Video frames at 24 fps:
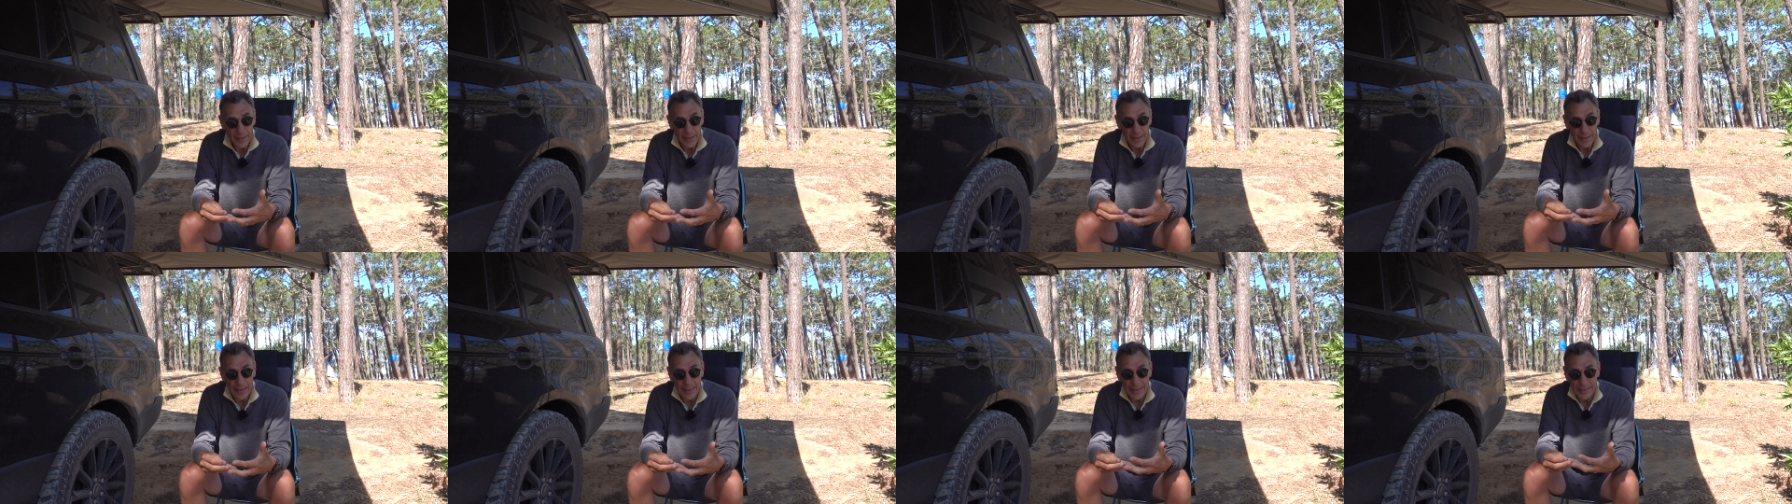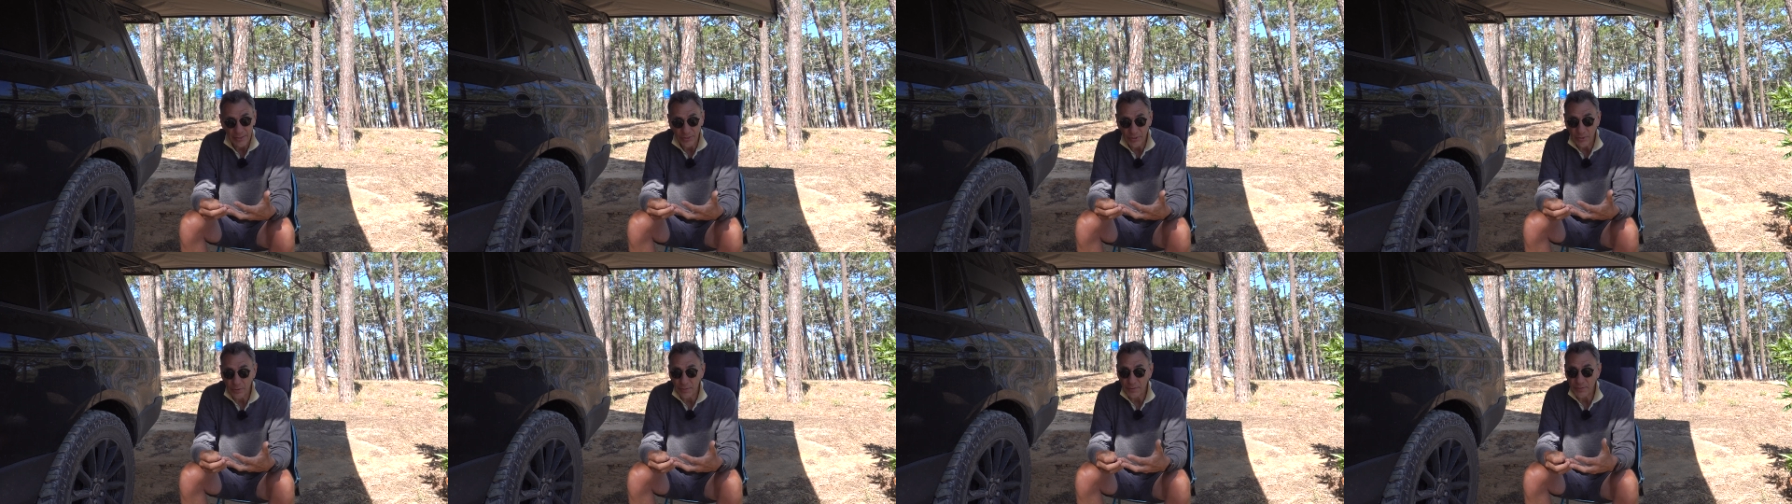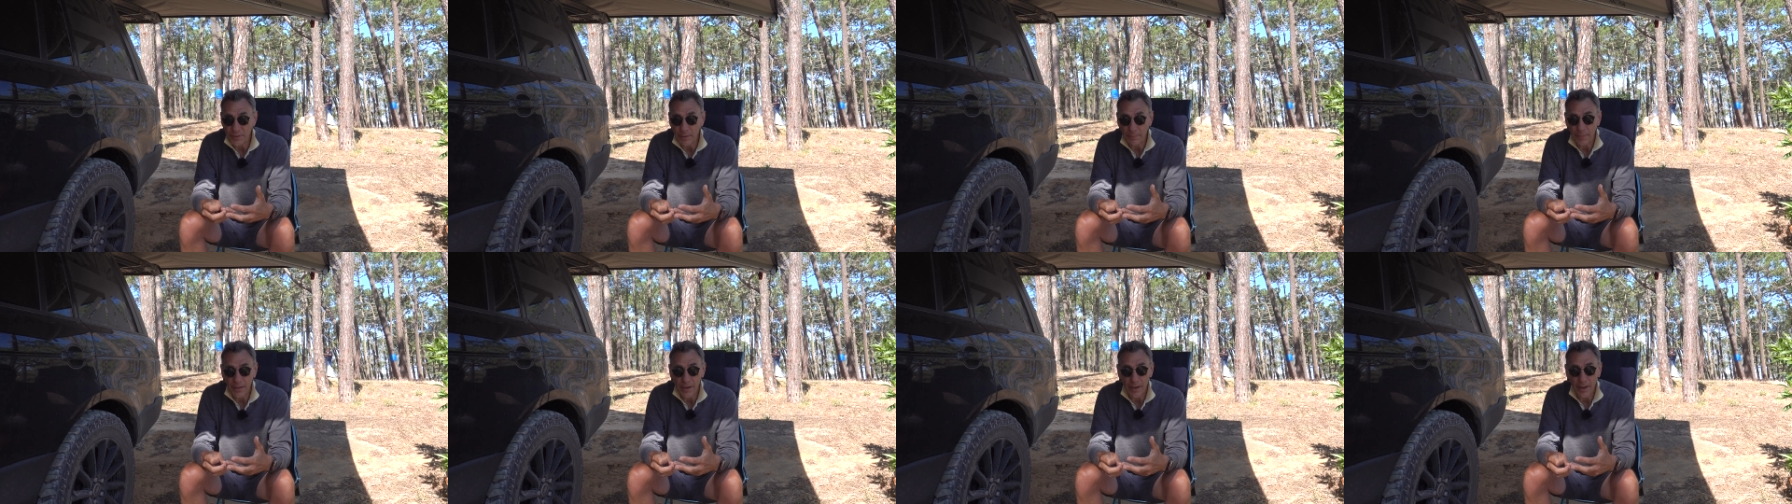It's not
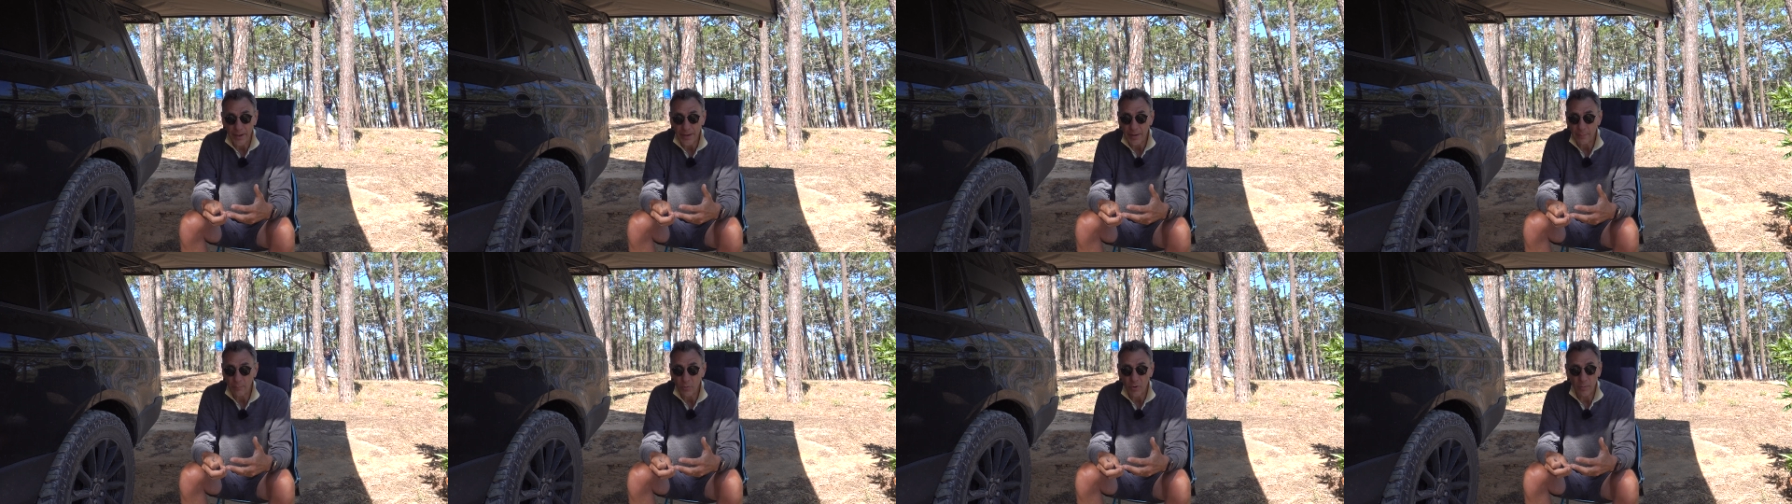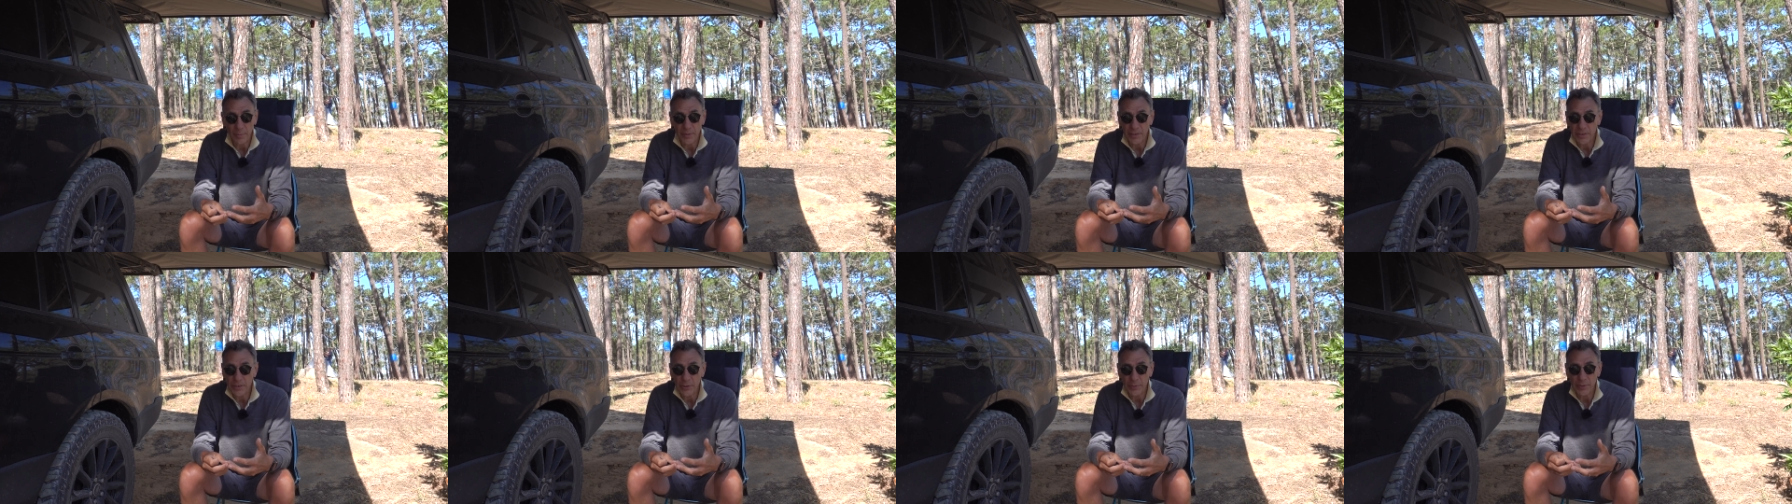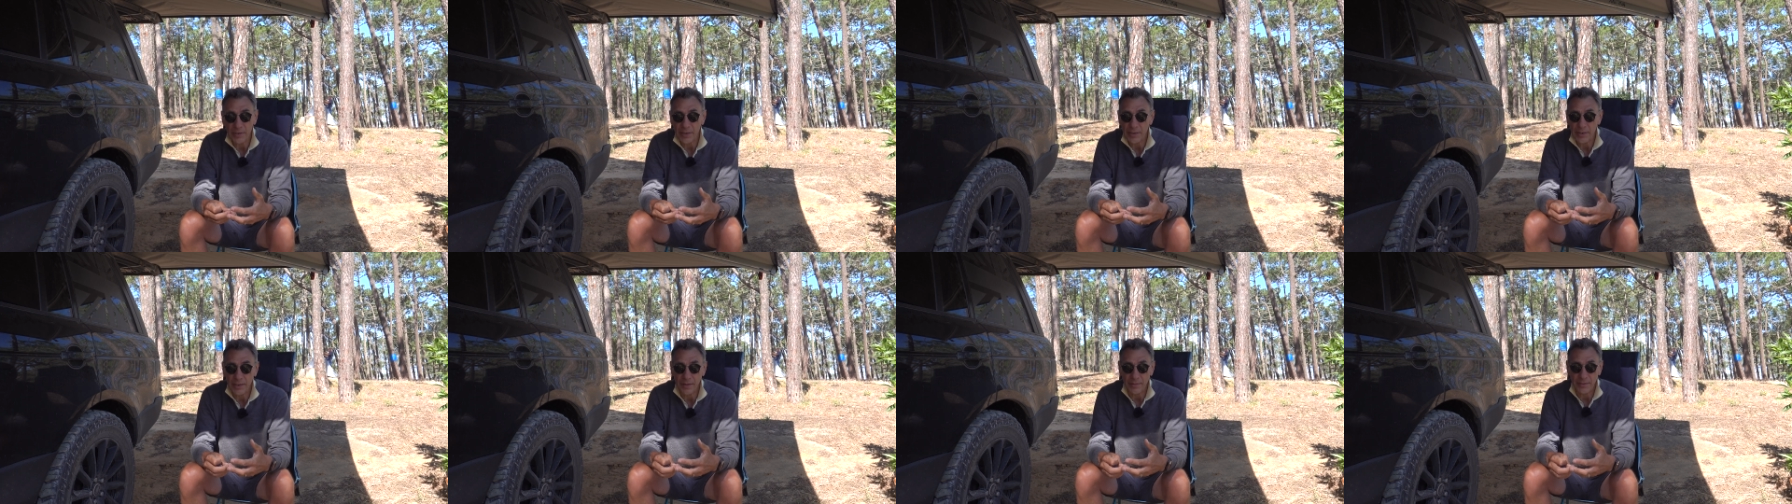something I can probably do
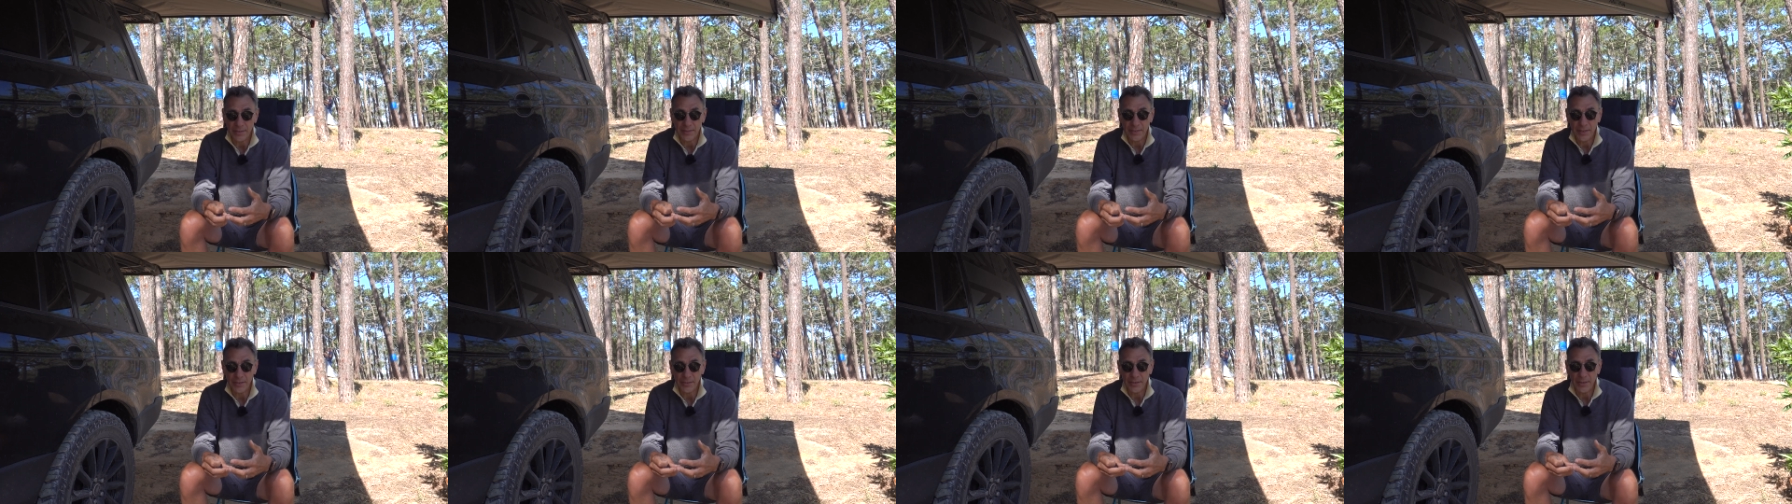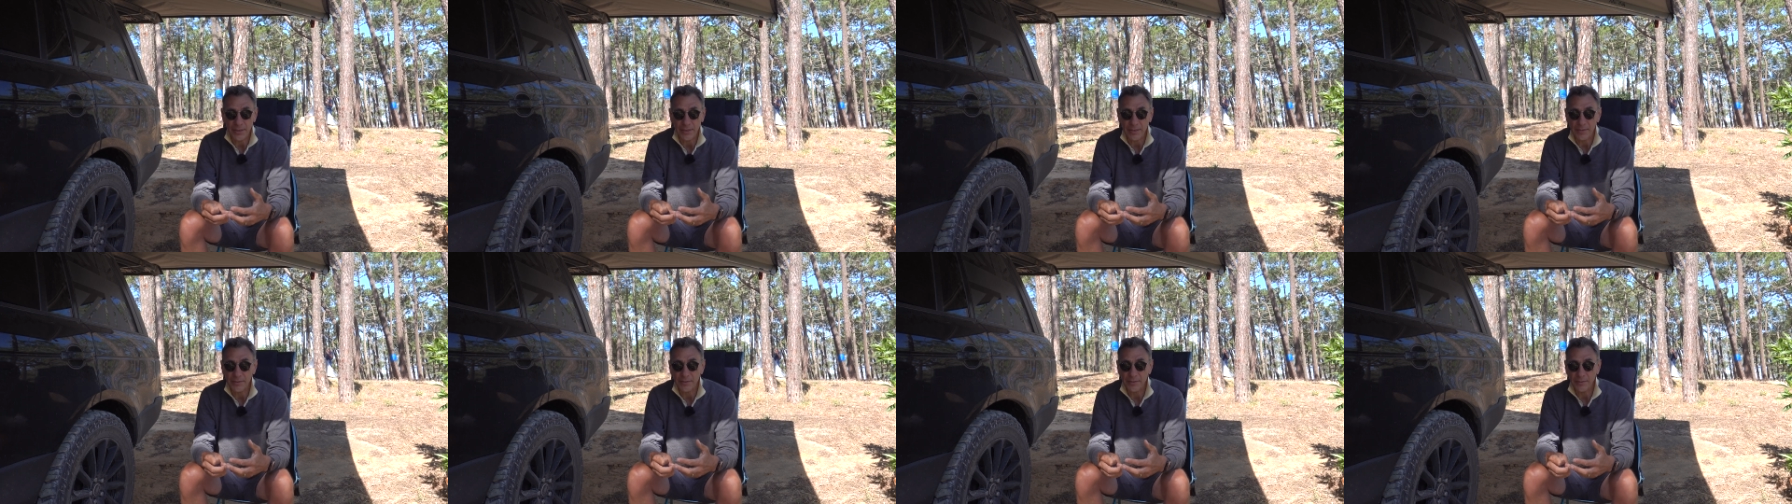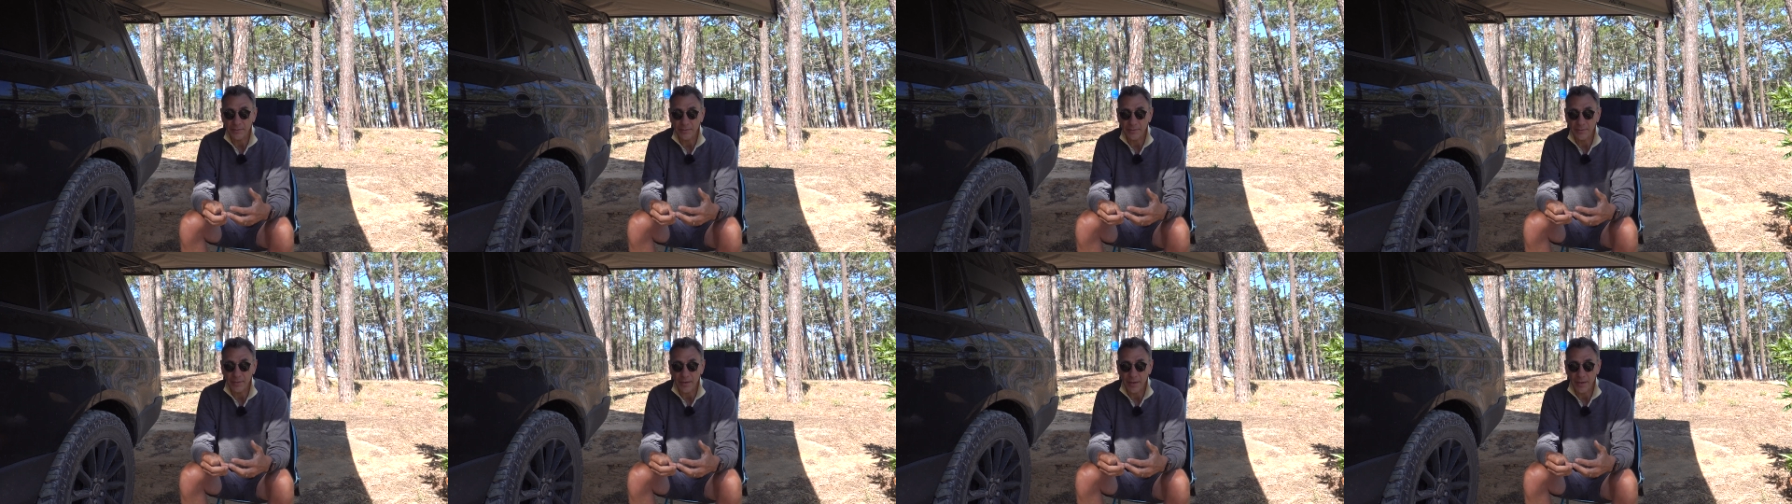in another 10 years.